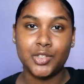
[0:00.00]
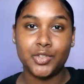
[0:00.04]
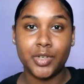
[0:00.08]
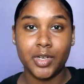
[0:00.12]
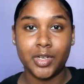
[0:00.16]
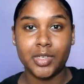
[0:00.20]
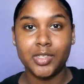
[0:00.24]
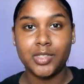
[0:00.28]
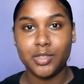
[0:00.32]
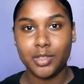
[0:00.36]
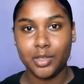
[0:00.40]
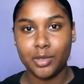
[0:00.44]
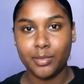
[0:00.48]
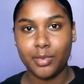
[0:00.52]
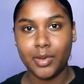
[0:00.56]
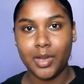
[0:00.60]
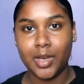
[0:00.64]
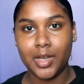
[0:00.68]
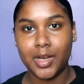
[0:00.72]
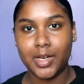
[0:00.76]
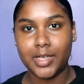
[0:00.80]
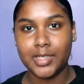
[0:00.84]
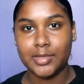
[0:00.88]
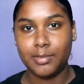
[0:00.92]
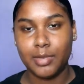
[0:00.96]
drugstore
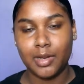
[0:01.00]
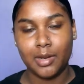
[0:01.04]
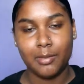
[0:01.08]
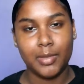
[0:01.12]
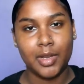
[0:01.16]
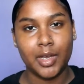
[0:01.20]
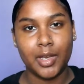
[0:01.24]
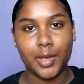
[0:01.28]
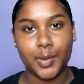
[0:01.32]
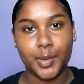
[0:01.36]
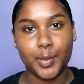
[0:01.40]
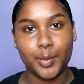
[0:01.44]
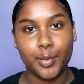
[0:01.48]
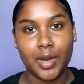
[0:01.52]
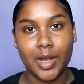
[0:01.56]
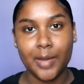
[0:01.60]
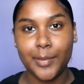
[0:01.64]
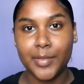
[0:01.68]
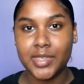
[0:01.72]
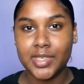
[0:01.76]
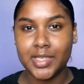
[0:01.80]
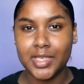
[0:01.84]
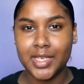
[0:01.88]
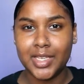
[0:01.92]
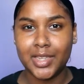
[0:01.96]
products but I'm not going to
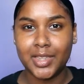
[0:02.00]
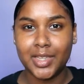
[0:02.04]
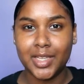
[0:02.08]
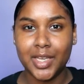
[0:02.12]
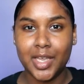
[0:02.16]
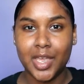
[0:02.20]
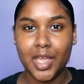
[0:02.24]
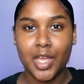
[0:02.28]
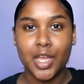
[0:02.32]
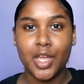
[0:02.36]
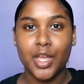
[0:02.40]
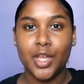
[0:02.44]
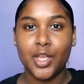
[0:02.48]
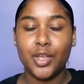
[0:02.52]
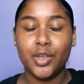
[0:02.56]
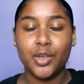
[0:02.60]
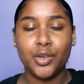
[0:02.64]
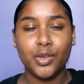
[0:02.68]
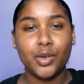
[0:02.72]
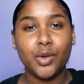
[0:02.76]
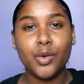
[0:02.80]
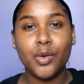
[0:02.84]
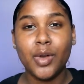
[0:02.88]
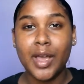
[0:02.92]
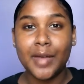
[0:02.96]
promise anything.
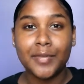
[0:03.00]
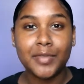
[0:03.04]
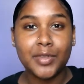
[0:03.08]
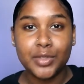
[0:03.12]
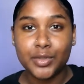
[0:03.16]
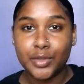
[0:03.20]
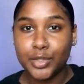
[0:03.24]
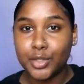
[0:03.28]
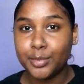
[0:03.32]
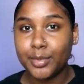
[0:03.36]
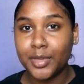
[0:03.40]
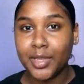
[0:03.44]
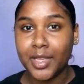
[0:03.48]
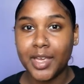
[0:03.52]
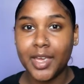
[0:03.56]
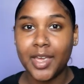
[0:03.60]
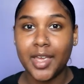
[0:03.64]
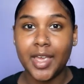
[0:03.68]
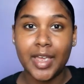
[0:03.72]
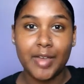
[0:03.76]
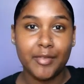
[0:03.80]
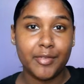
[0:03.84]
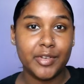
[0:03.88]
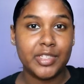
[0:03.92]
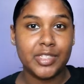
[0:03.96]
You don't have to
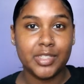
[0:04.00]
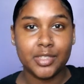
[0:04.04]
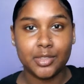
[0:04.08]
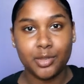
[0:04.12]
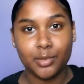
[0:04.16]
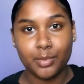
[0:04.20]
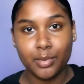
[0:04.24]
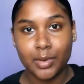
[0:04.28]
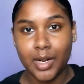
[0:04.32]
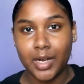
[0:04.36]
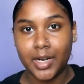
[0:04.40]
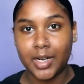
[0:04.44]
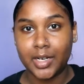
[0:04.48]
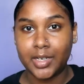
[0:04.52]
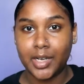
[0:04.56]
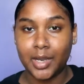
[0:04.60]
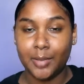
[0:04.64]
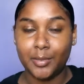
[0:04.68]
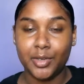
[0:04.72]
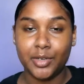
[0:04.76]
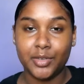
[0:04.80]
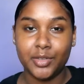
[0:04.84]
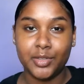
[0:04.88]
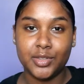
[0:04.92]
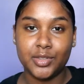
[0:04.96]
duplicate every single product
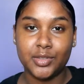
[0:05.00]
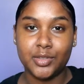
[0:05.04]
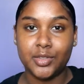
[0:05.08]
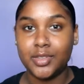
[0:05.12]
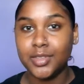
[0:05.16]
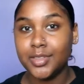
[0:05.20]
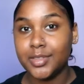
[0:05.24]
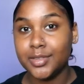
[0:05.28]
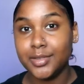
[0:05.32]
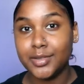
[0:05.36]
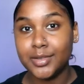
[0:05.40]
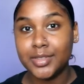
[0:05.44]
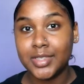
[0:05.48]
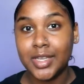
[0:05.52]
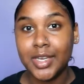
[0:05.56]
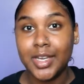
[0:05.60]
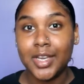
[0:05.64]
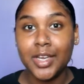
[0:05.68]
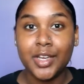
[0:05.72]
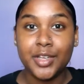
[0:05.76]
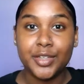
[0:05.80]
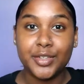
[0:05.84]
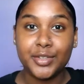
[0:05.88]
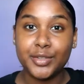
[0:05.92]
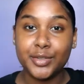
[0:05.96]
I'm going to use.
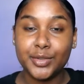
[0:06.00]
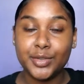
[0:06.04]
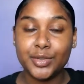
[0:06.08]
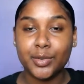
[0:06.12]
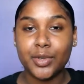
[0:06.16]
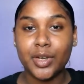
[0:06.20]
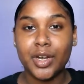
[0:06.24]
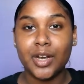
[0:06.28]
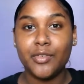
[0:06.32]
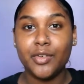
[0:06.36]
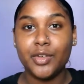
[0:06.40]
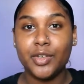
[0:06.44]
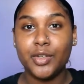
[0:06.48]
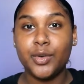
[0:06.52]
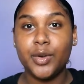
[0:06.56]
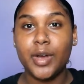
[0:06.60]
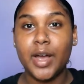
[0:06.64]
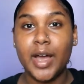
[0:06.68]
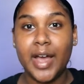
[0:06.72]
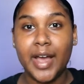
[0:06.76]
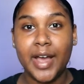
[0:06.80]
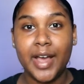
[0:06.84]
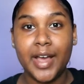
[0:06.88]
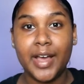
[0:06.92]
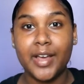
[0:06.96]
Use whatever you
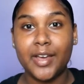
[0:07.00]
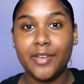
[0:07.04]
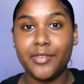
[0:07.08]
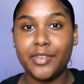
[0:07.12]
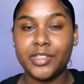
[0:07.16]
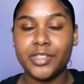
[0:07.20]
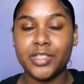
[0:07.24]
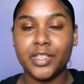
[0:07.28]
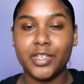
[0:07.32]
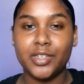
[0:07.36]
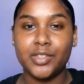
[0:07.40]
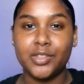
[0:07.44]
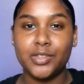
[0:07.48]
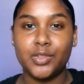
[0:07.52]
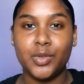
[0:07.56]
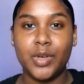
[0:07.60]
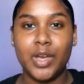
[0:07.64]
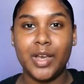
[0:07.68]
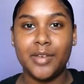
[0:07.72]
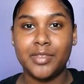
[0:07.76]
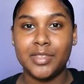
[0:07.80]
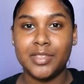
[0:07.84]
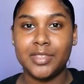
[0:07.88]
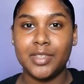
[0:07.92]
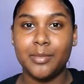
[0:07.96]
have as long as you
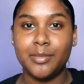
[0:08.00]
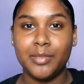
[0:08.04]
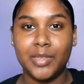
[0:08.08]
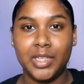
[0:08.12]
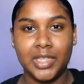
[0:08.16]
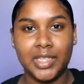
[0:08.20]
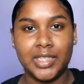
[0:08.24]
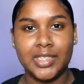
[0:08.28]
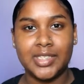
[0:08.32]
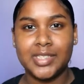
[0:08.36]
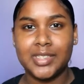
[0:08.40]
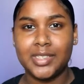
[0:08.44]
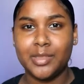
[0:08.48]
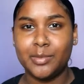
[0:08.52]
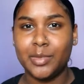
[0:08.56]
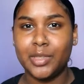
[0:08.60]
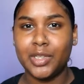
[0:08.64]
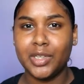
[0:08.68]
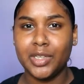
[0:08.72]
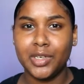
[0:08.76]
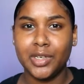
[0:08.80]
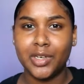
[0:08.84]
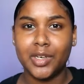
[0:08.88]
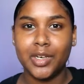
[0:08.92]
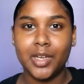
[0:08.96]
have something that's
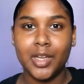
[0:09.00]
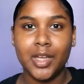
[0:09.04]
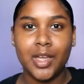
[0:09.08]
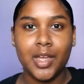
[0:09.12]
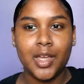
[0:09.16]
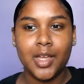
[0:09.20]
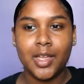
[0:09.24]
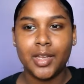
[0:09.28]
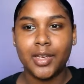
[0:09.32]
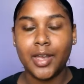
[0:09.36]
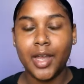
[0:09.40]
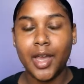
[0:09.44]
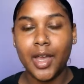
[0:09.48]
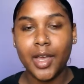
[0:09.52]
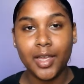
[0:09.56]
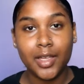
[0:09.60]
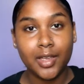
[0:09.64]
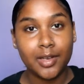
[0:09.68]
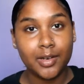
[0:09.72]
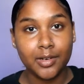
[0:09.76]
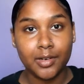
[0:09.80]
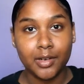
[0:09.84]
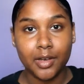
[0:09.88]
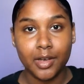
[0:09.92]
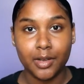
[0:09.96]
similar. Not
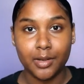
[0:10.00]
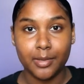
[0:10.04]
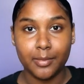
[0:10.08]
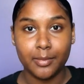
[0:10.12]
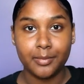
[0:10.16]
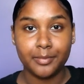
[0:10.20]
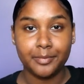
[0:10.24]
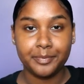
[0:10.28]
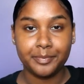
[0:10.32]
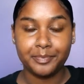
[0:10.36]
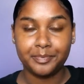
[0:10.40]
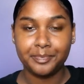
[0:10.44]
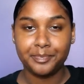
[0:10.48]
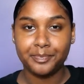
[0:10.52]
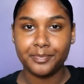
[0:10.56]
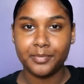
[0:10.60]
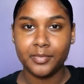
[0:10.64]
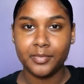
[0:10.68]
in um,